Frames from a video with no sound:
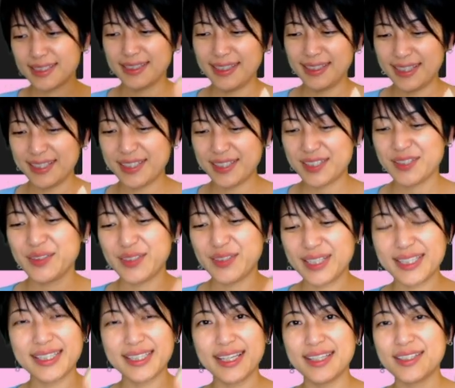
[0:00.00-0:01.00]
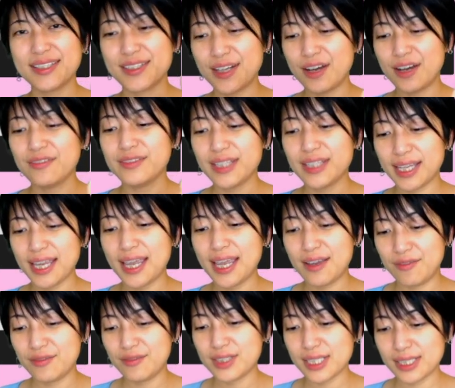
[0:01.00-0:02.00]
into the center of the
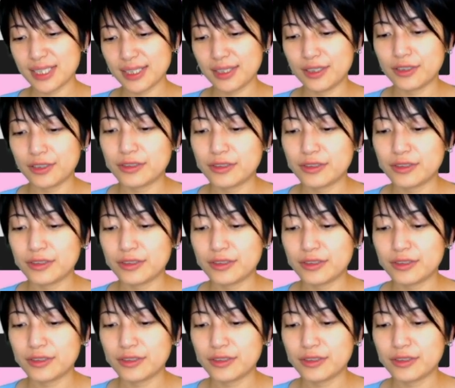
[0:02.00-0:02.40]
canvas here.